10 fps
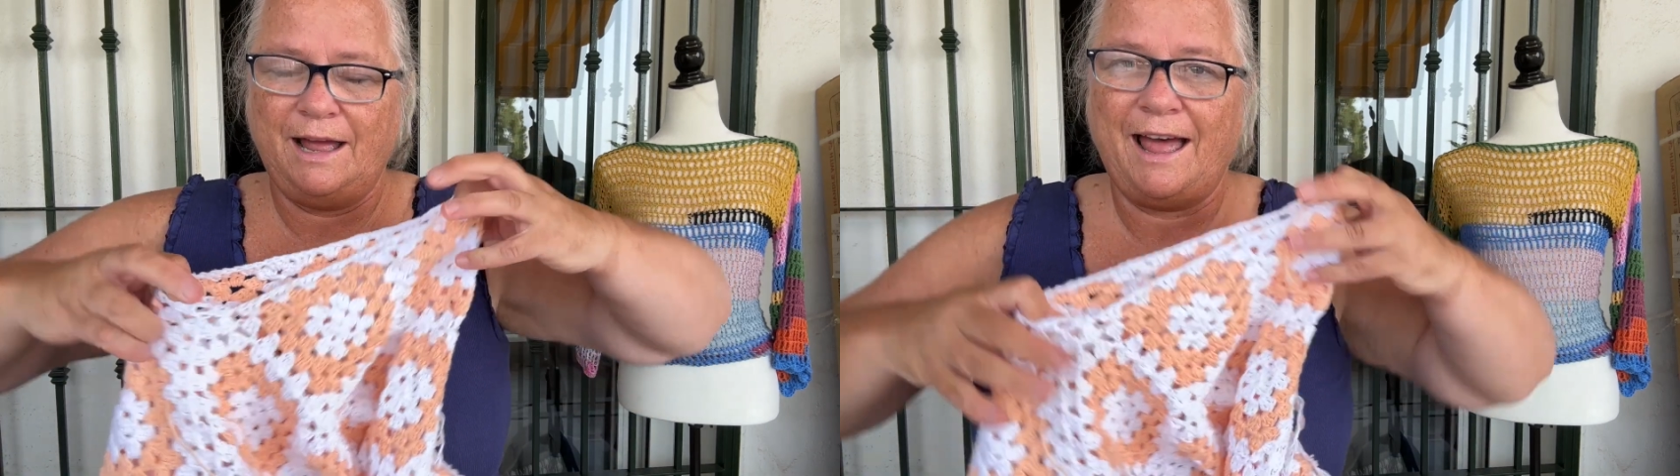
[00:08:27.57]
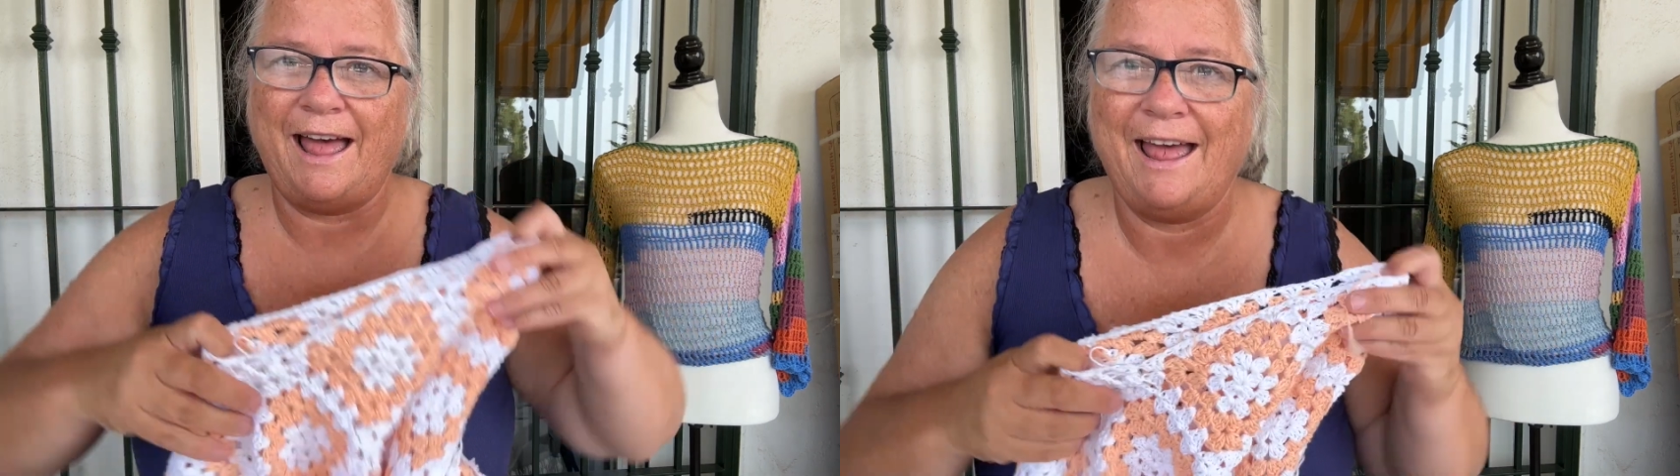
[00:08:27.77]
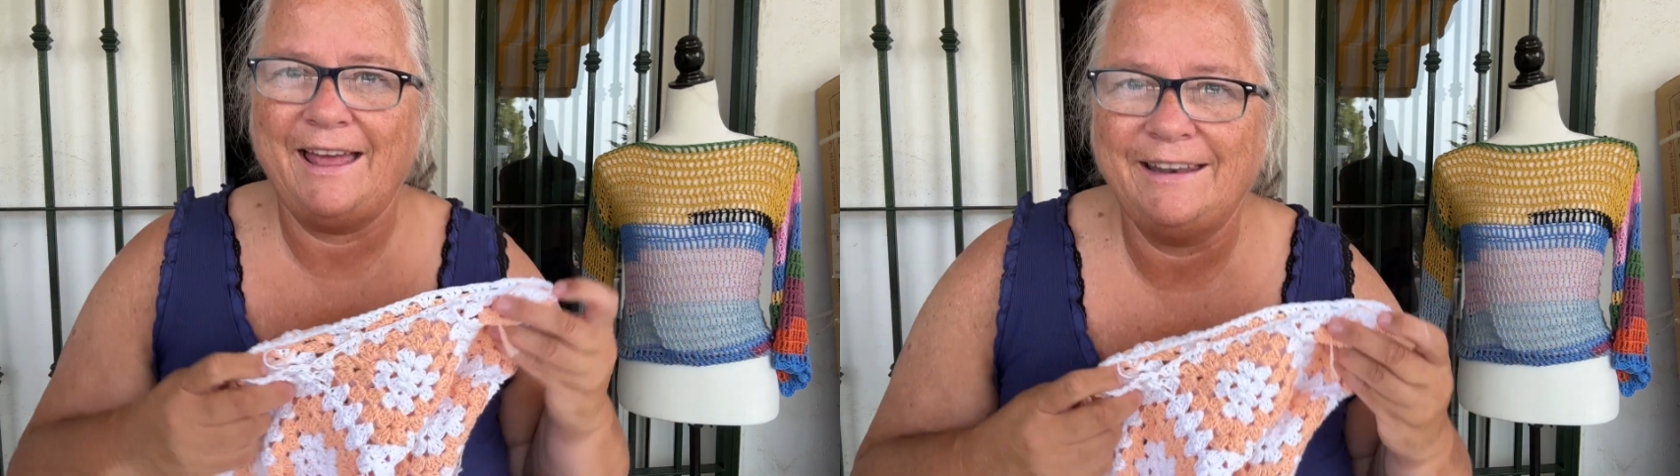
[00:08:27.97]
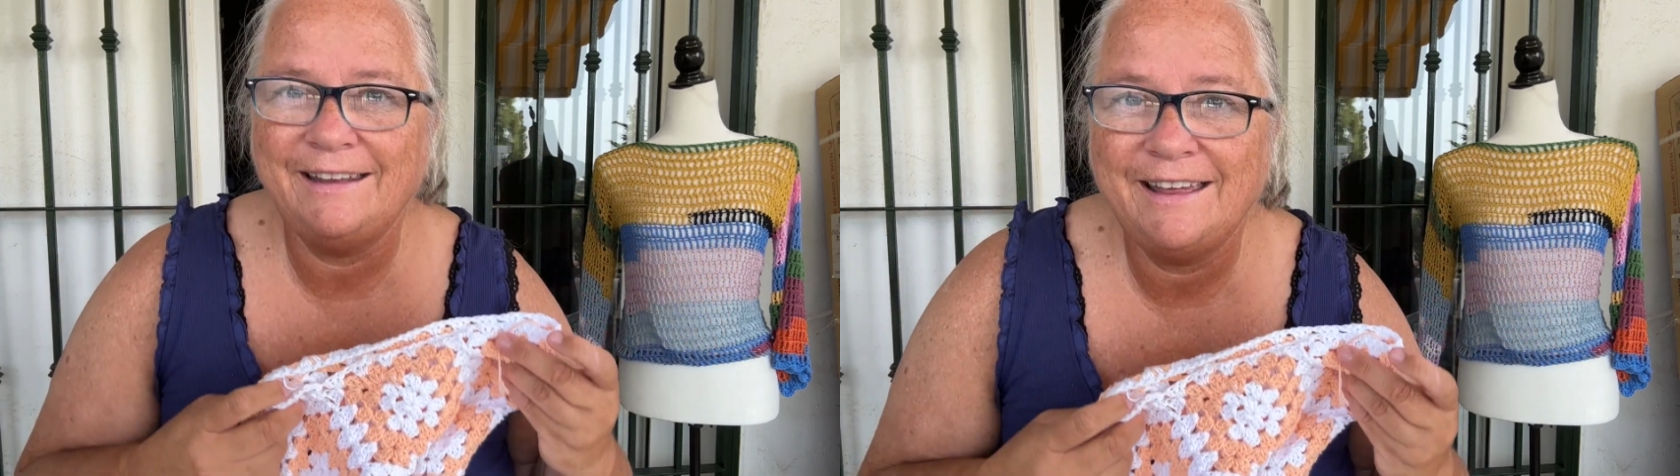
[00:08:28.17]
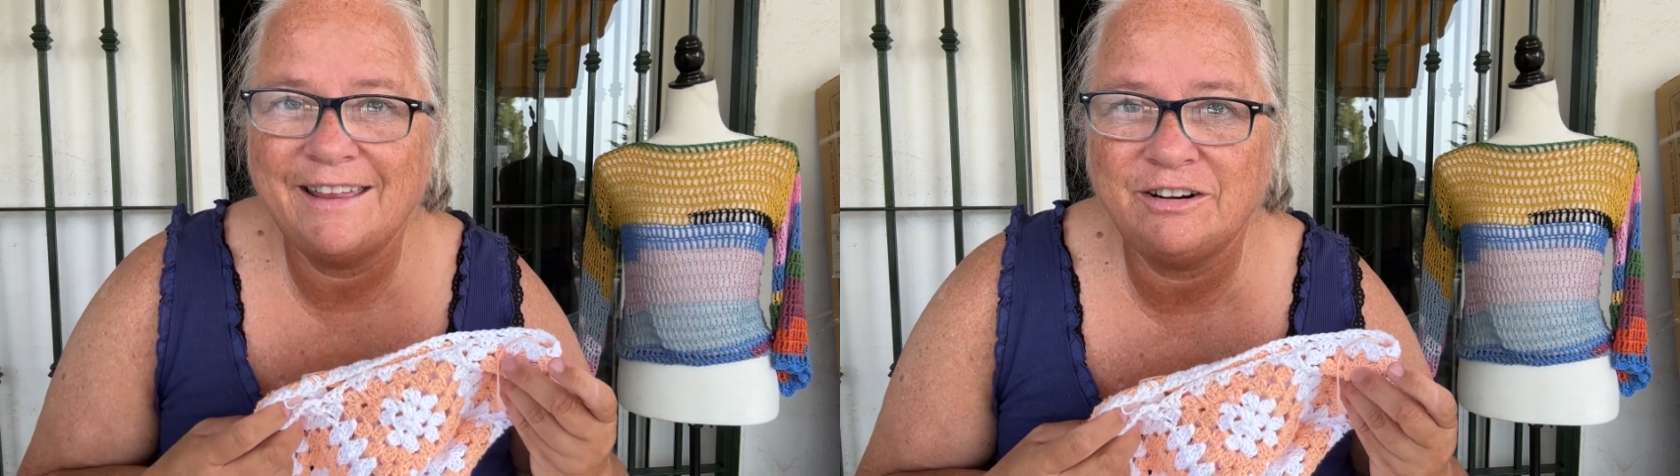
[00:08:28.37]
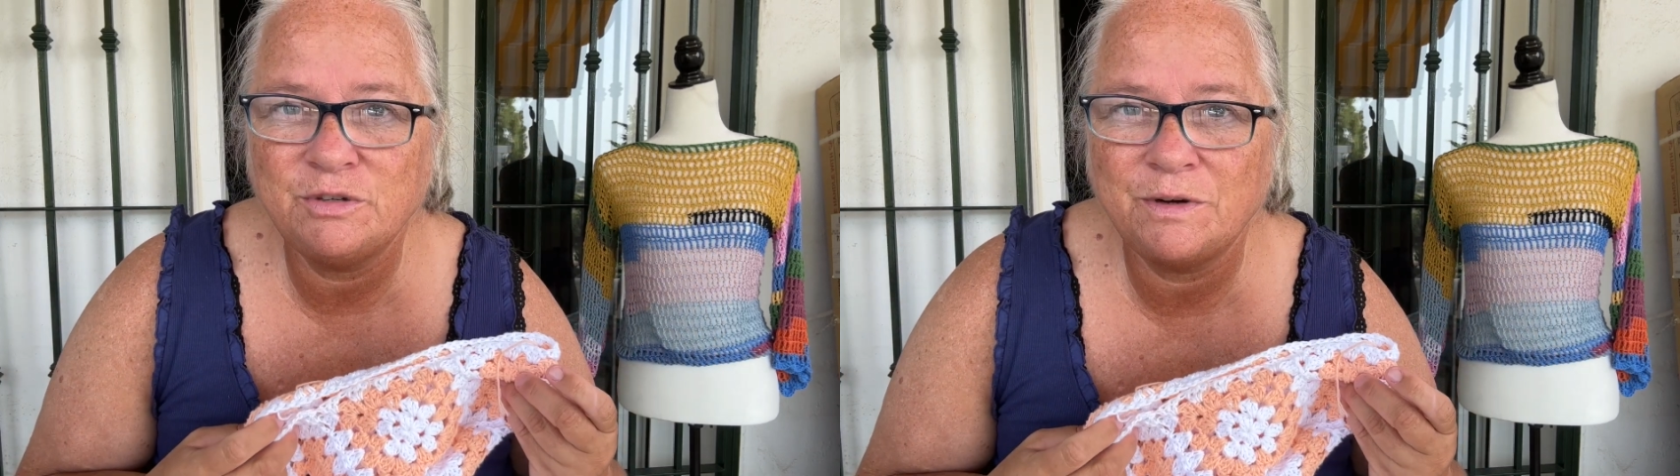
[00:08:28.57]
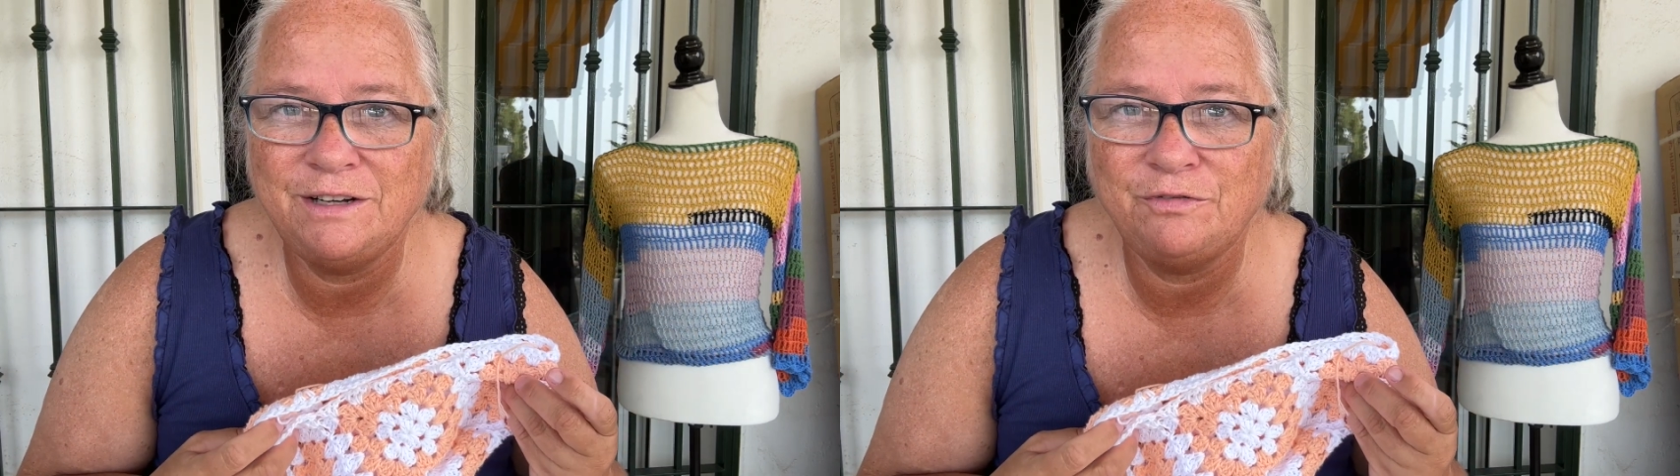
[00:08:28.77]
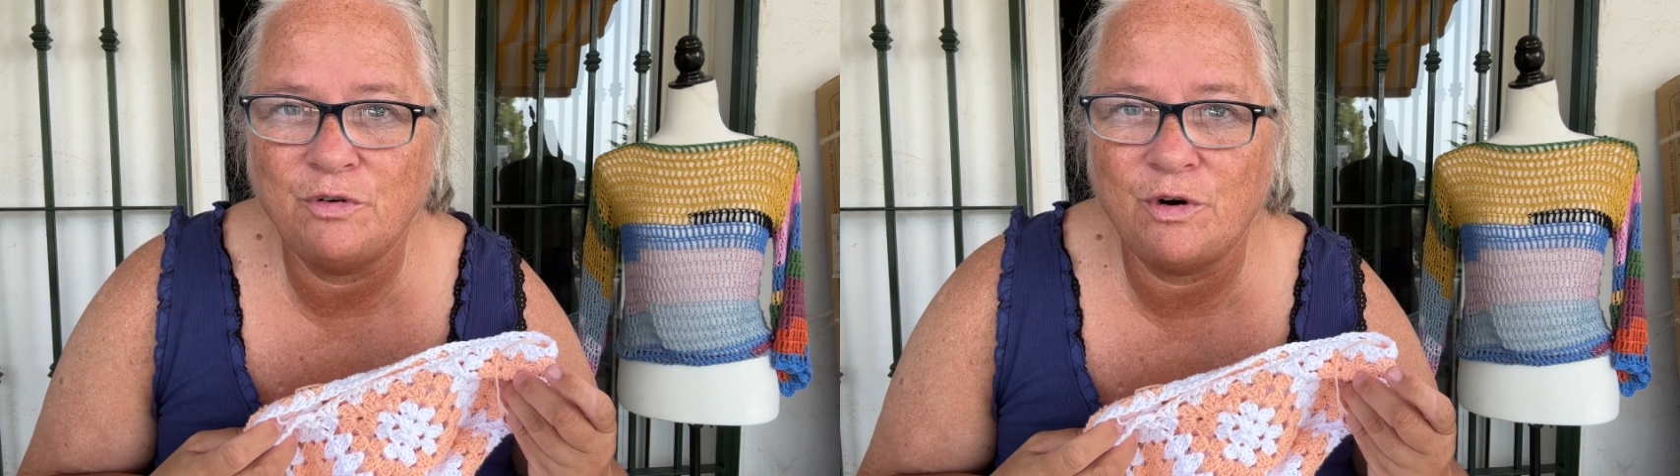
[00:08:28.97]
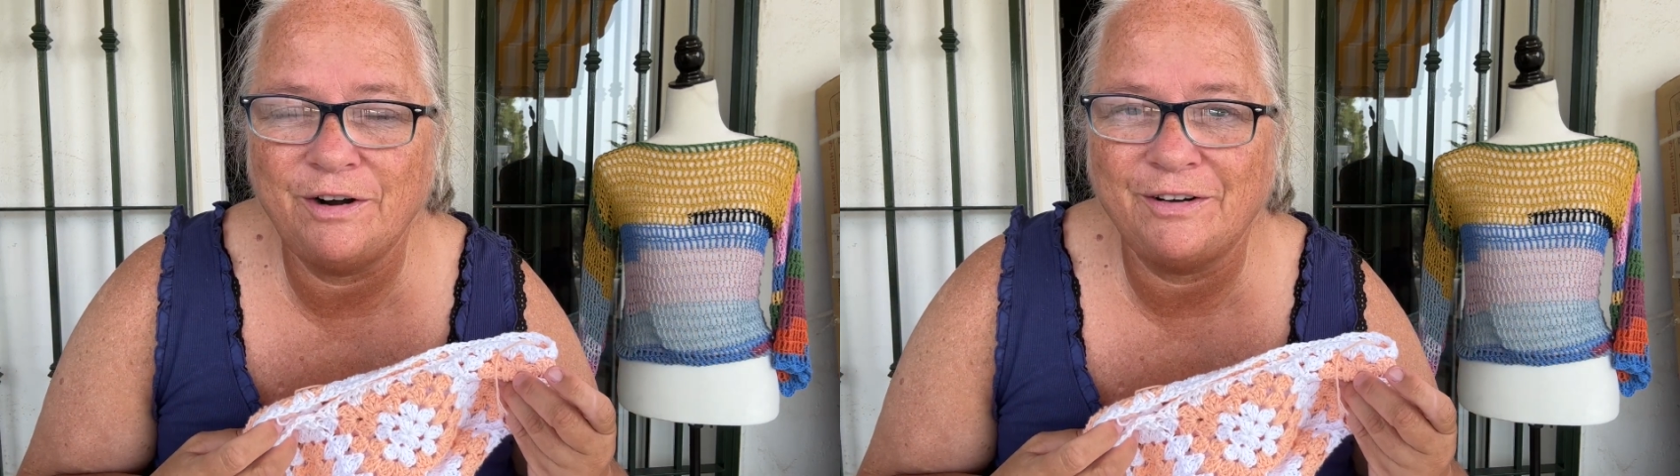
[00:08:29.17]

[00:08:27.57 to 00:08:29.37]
and there are 24